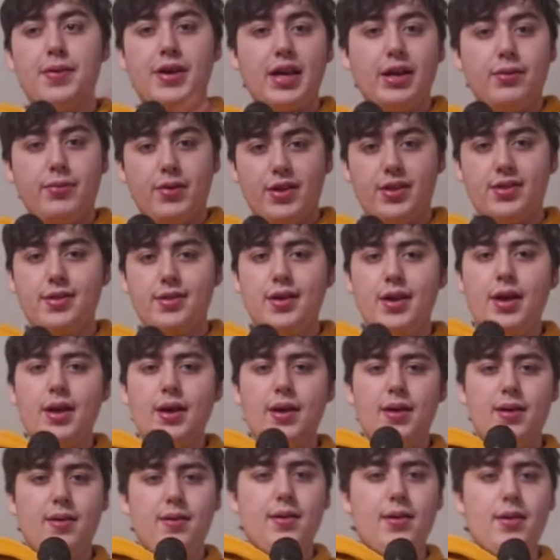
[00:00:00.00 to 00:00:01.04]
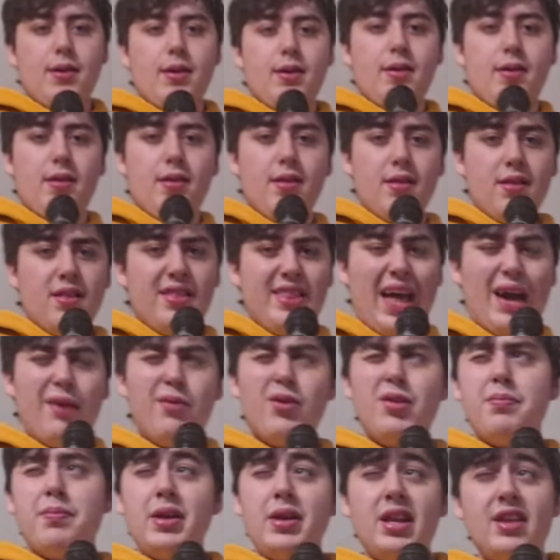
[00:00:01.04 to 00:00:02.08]
with. That would
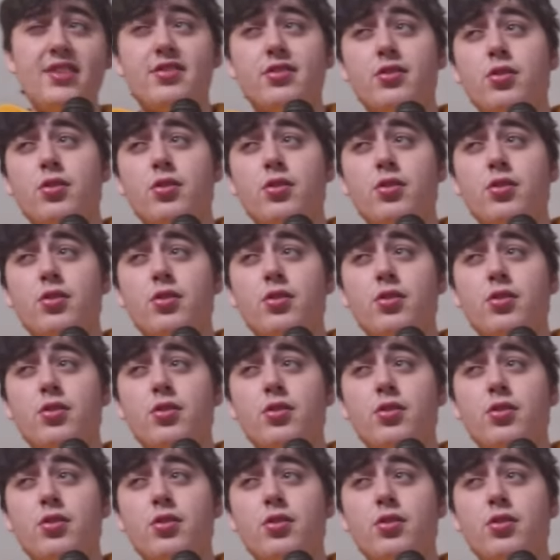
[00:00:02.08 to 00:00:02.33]
mean it's good